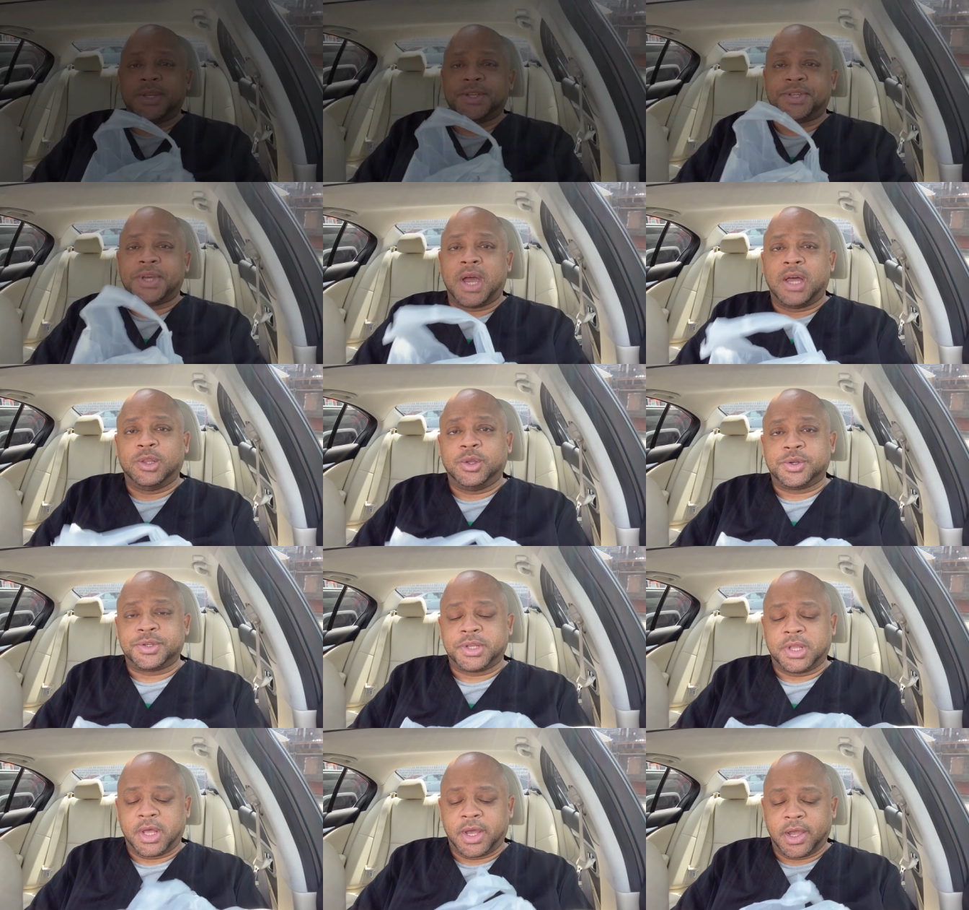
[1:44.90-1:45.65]
inside
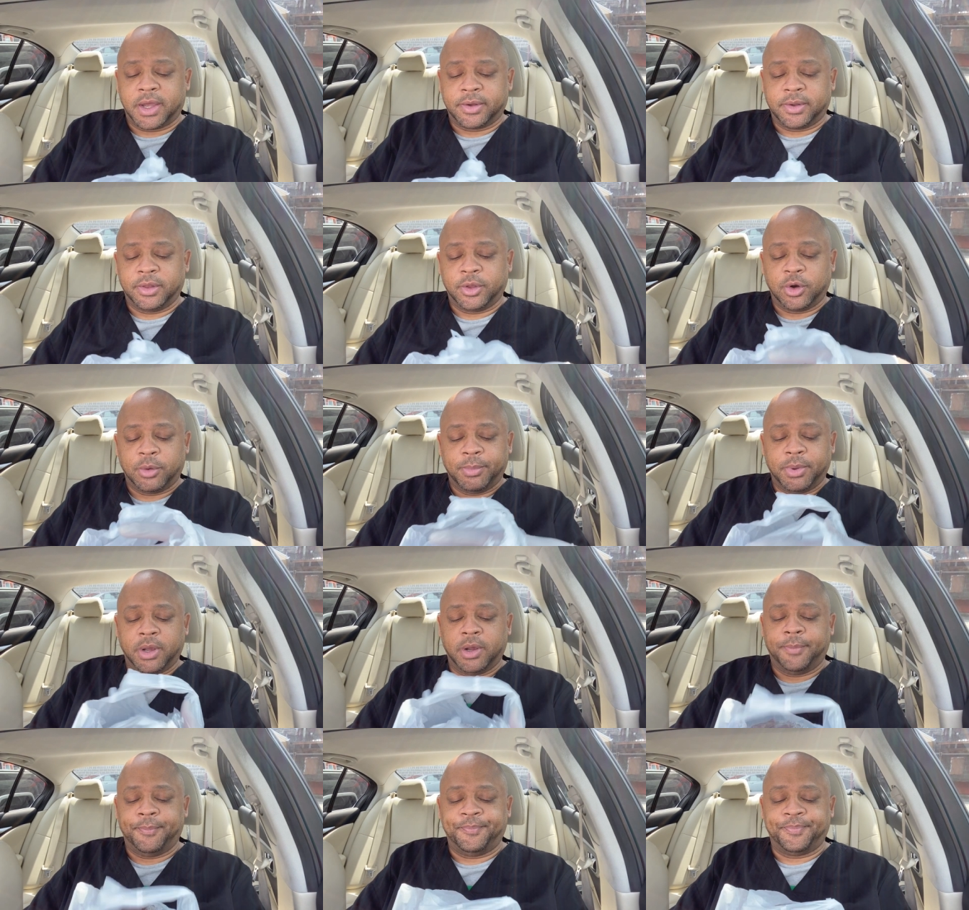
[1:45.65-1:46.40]
looks like a little
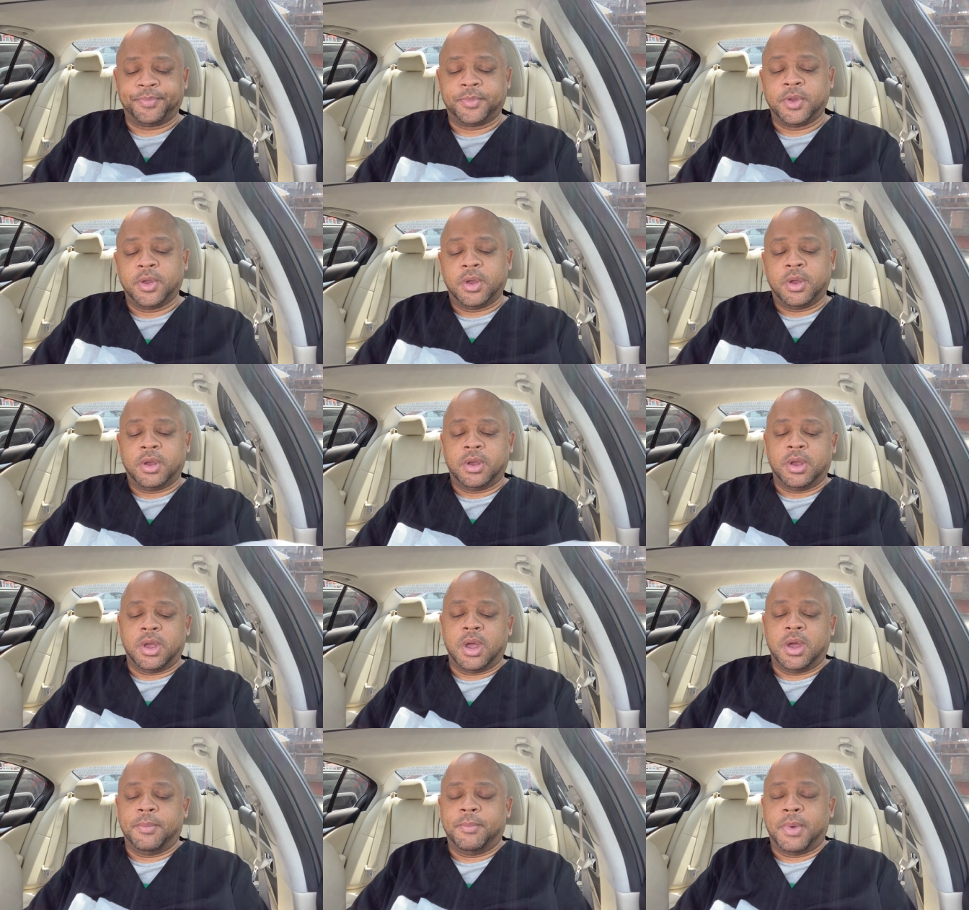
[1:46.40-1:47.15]
bit.
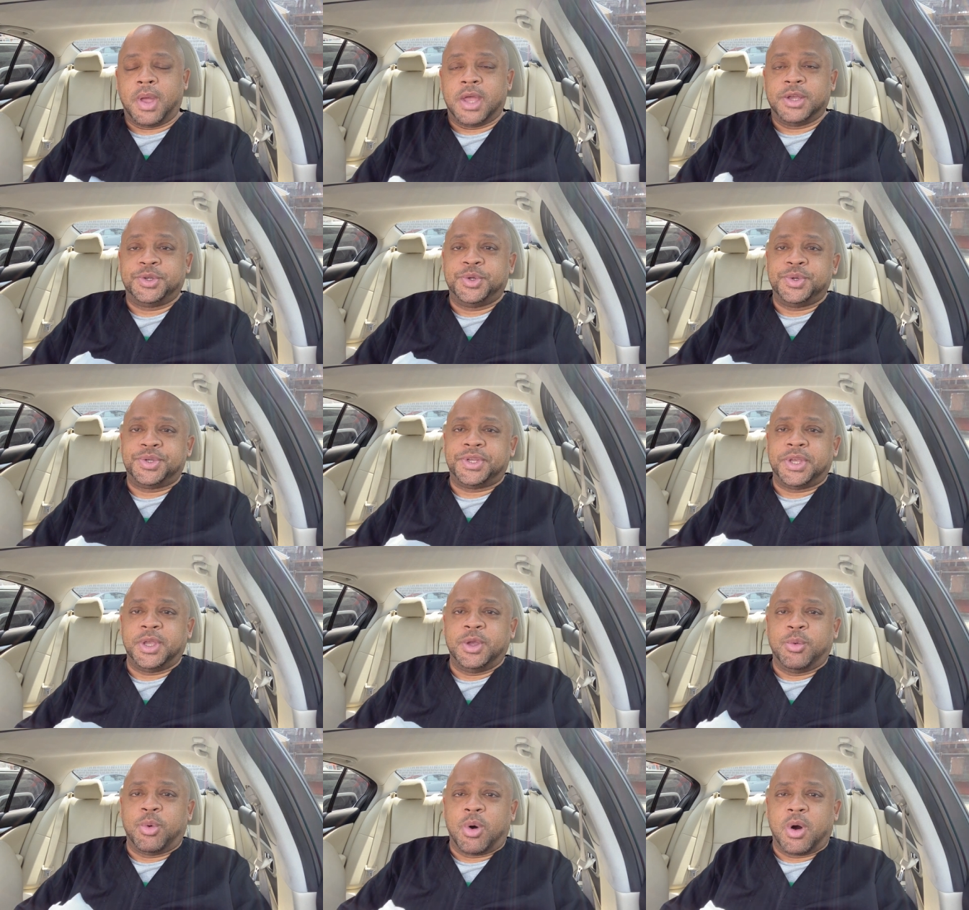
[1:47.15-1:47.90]
Um, as you
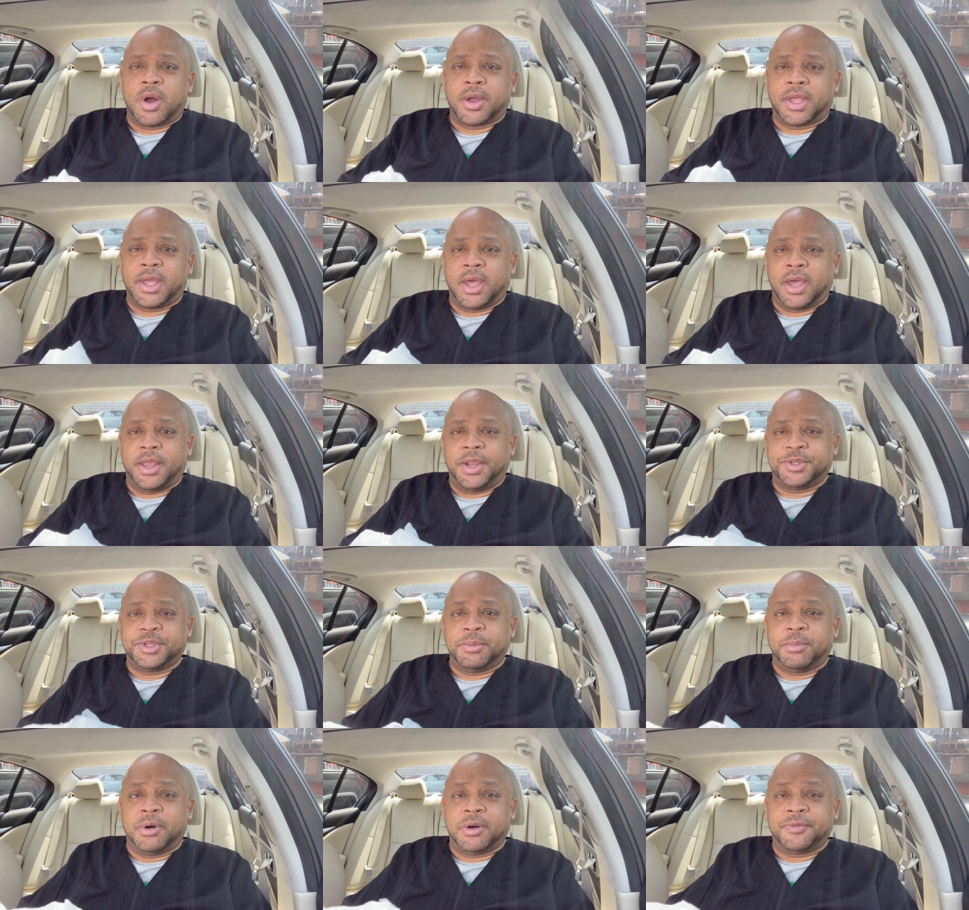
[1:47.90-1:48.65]
see, you walk in,
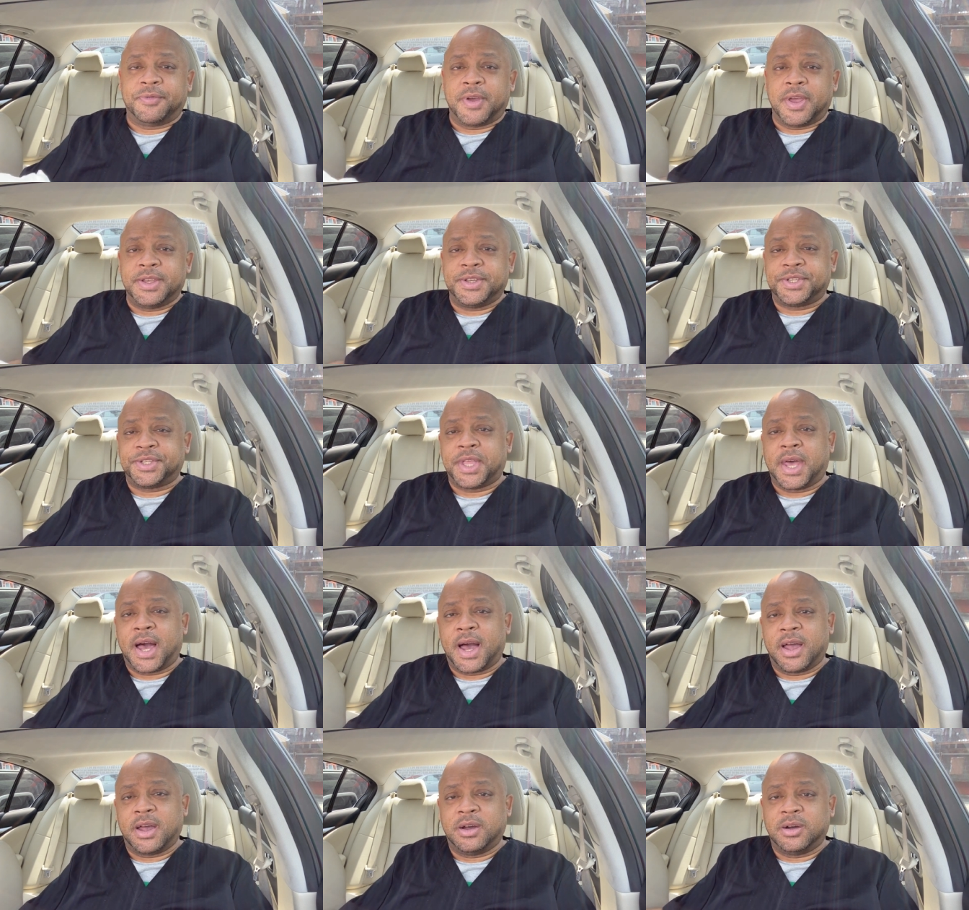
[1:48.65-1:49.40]
it's a buffet
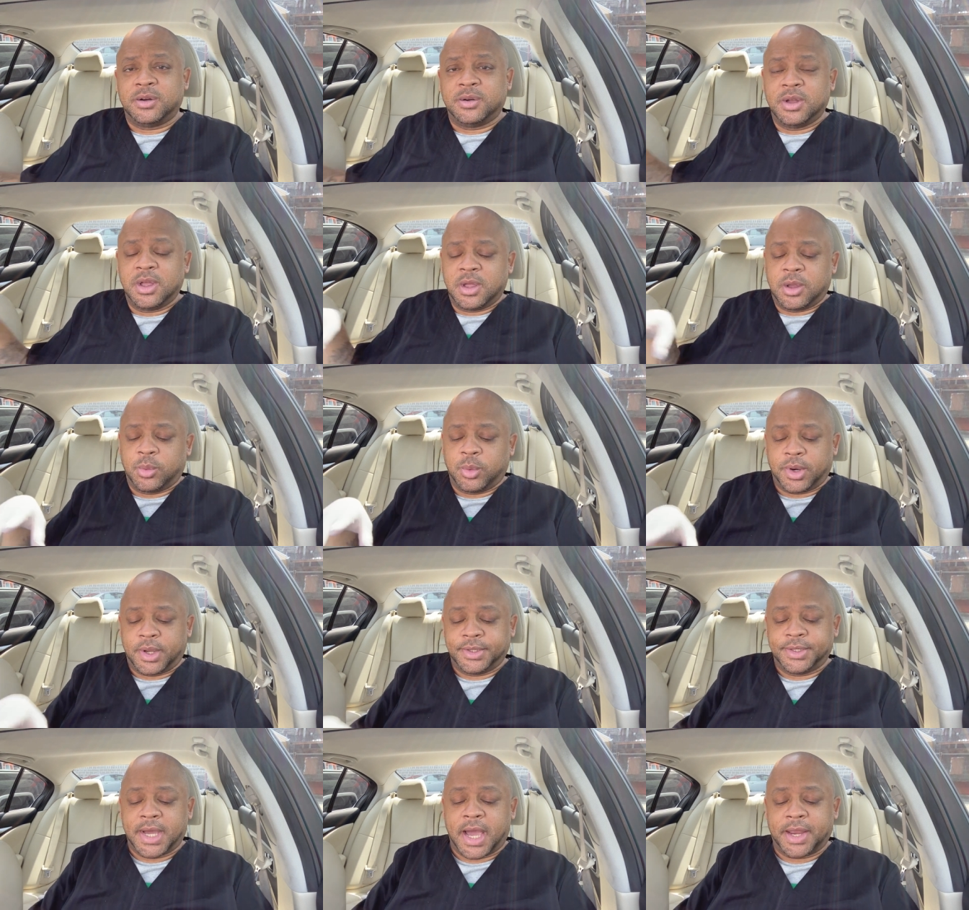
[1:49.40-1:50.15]
style
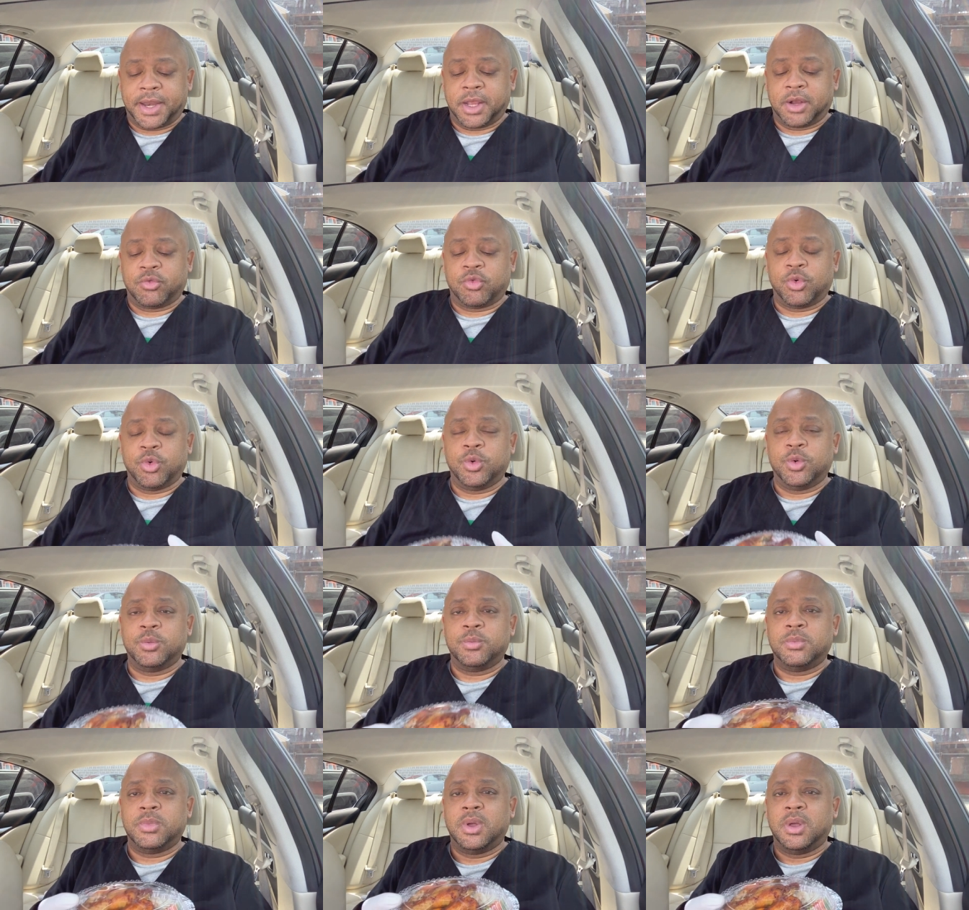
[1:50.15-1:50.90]
with a dining
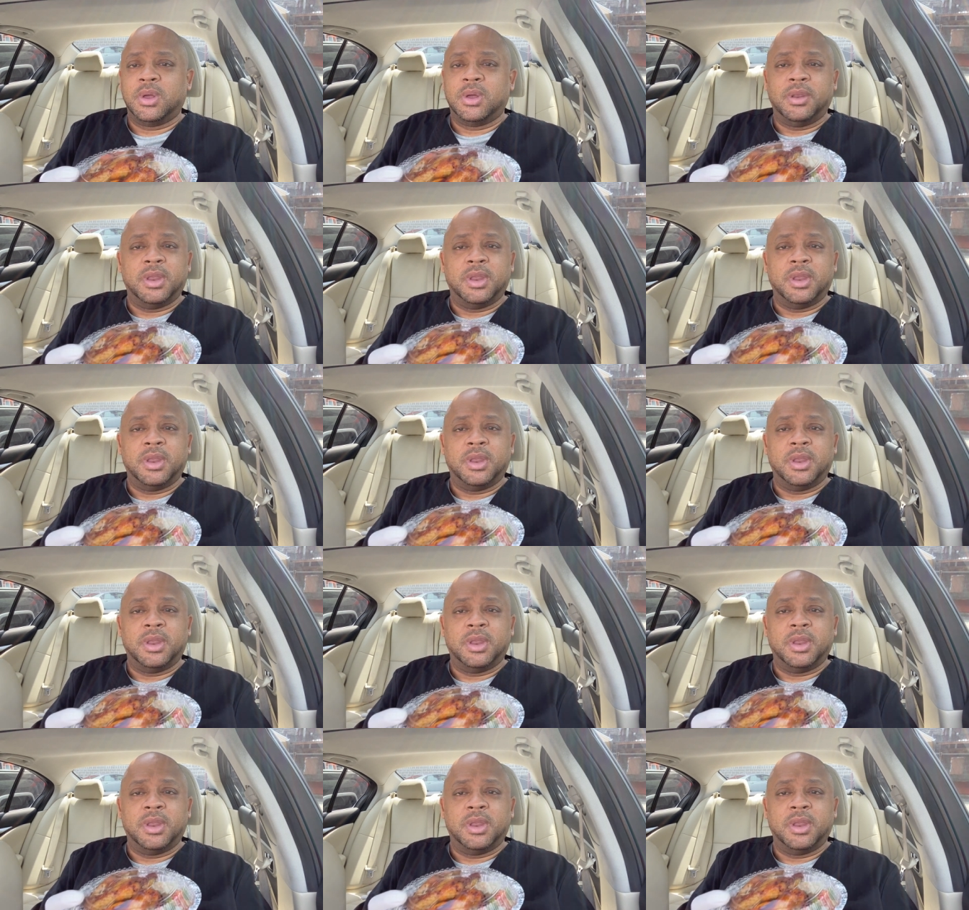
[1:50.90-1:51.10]
room.